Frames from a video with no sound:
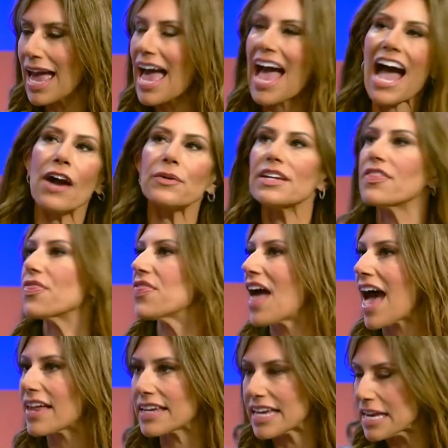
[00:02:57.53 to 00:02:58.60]
how did
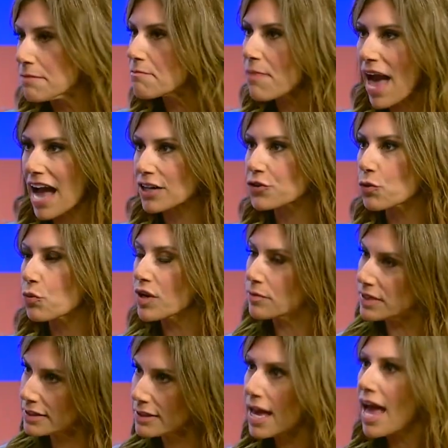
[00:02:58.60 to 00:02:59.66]
that impact the
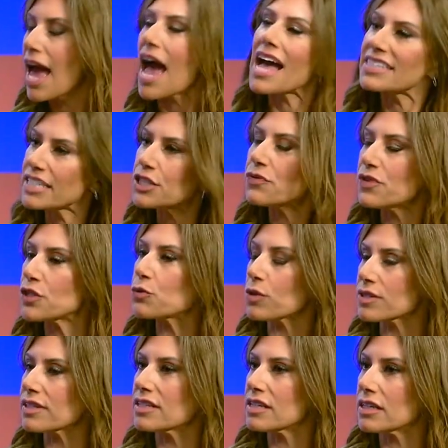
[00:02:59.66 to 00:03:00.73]
women as
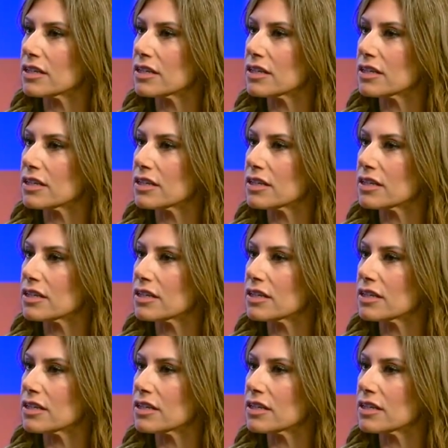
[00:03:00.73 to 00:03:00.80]
individuals and,